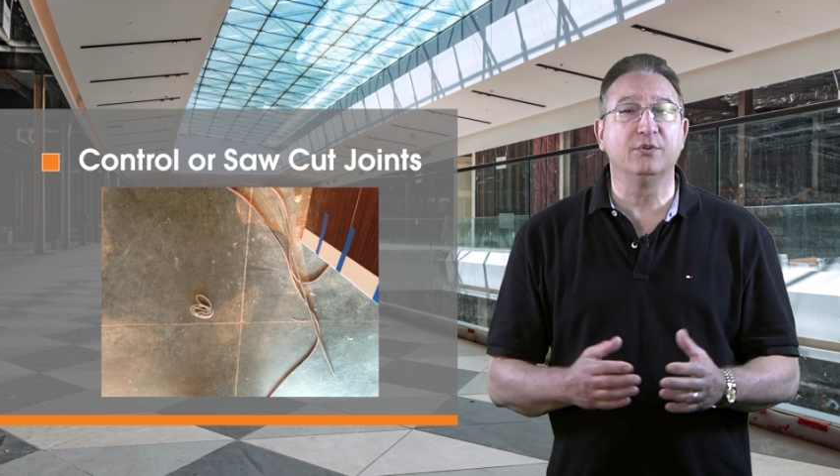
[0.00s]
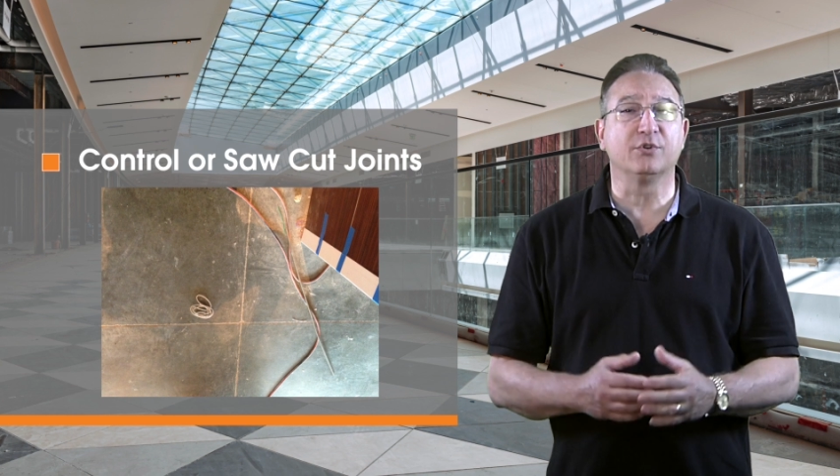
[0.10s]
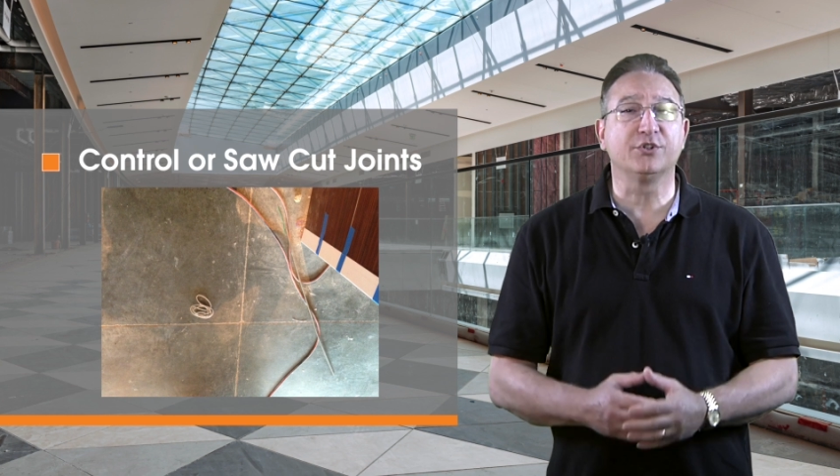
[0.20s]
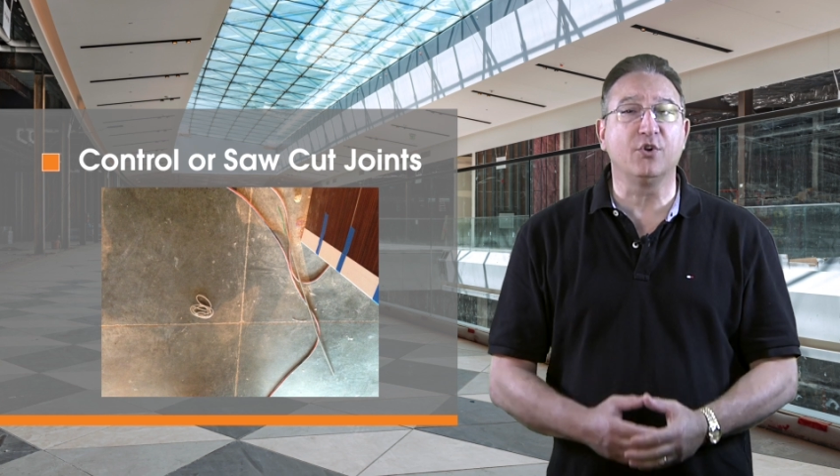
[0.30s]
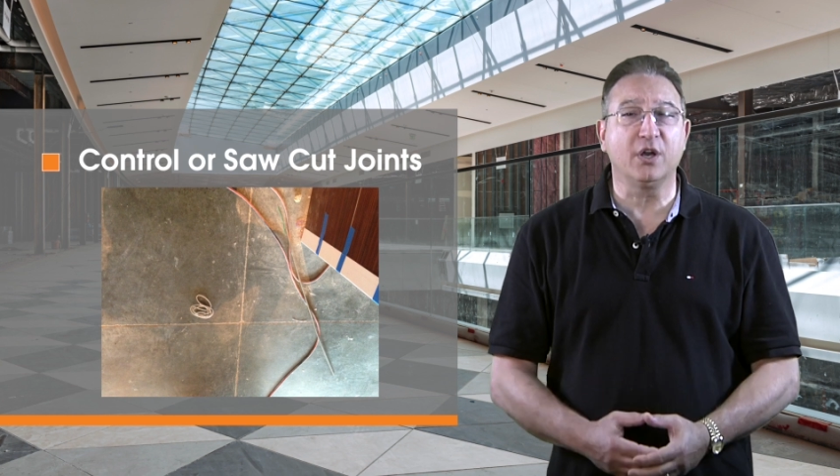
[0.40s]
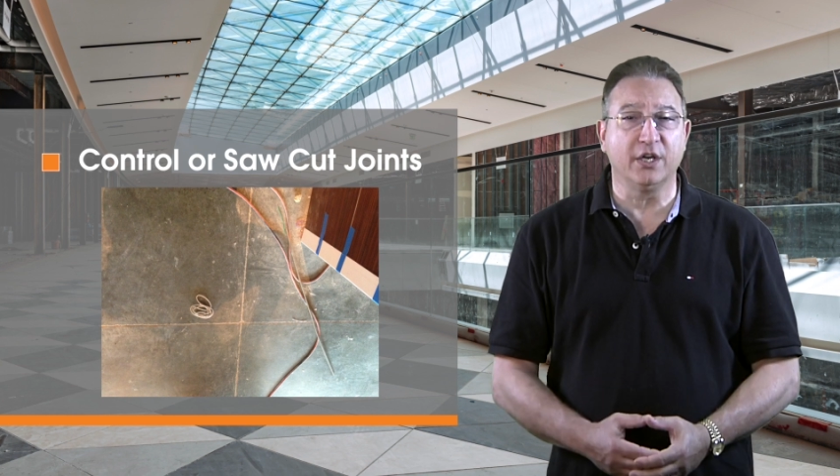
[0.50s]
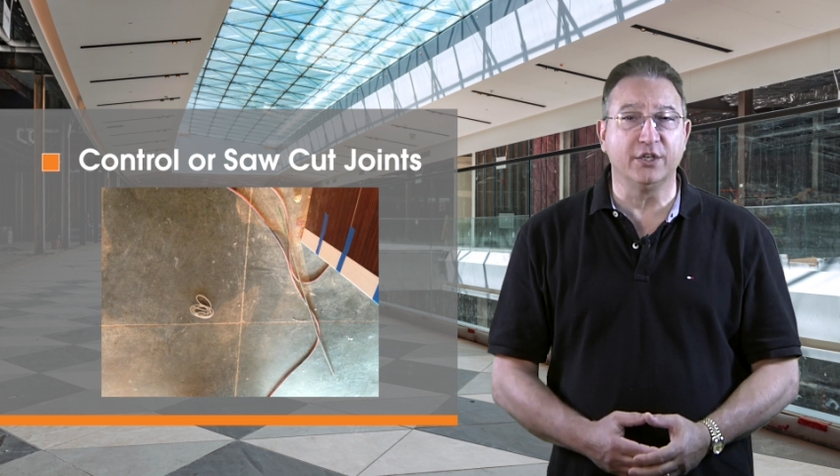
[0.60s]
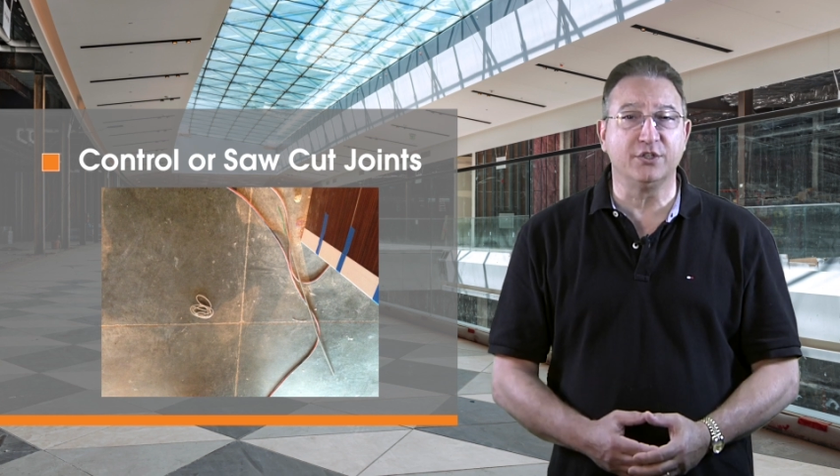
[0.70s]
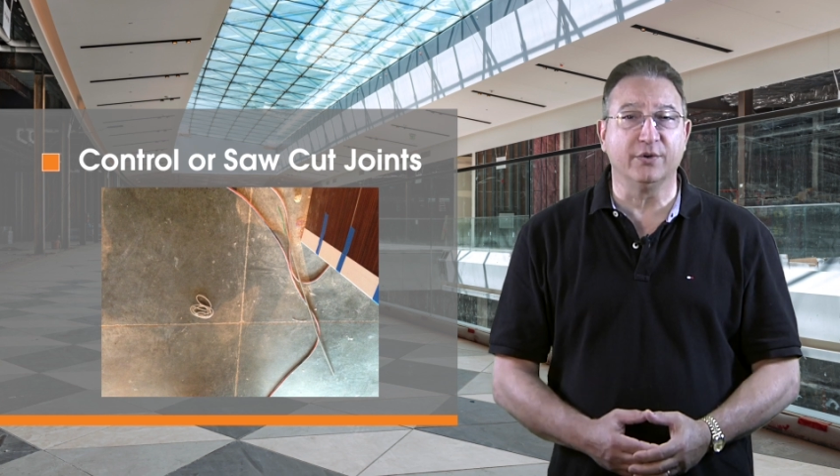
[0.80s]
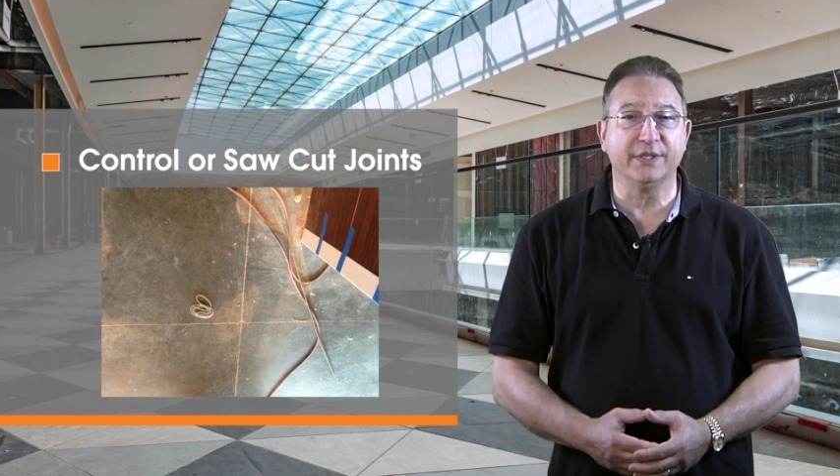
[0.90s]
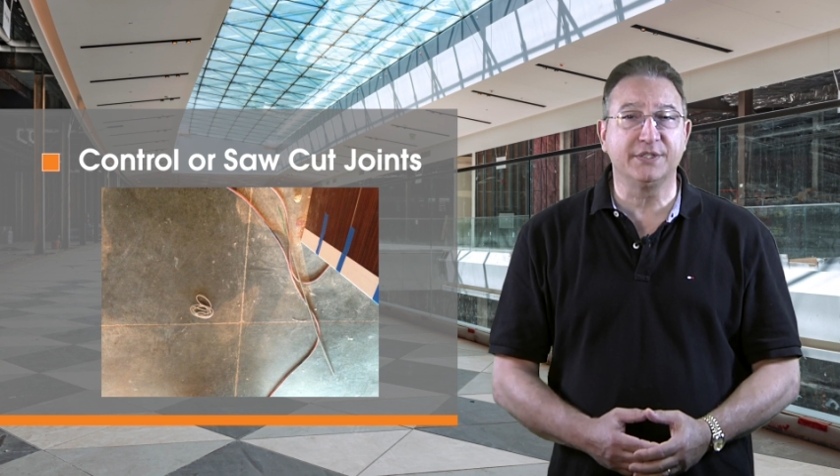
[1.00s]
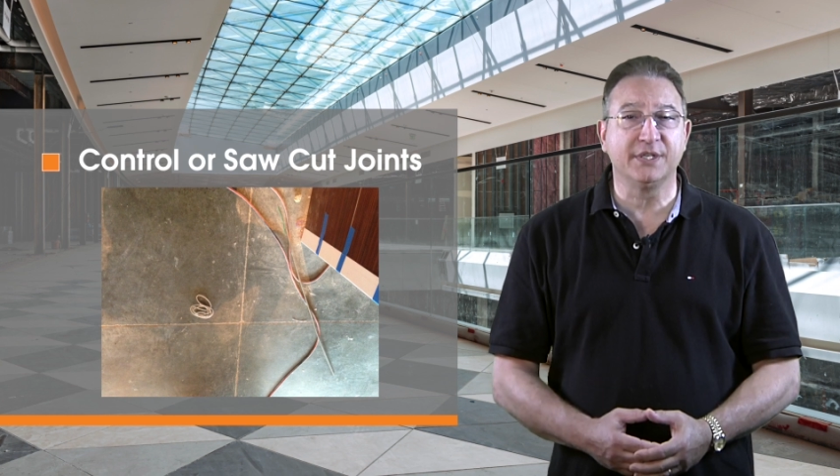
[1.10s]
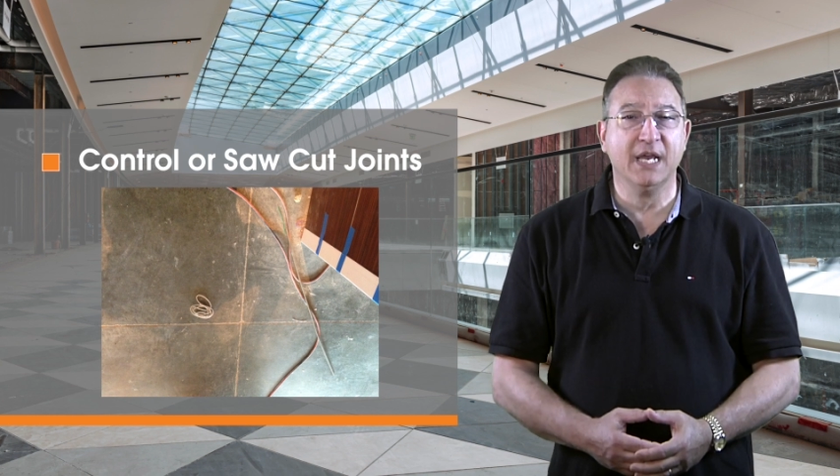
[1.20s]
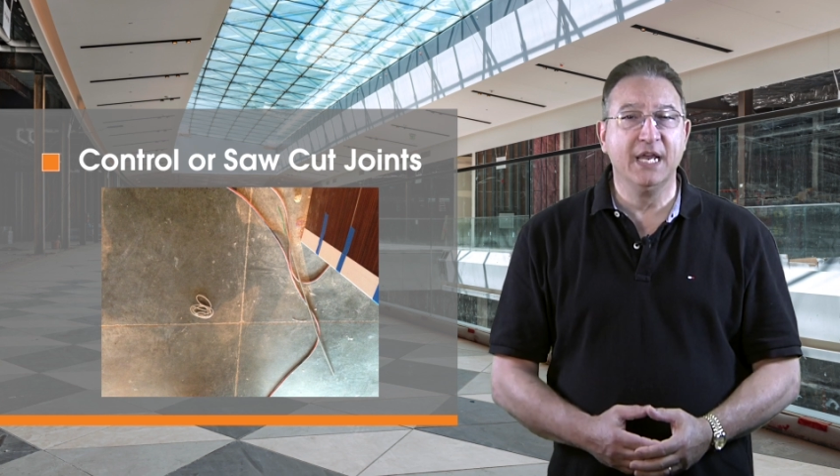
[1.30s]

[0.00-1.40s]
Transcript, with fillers: or saw cut joints,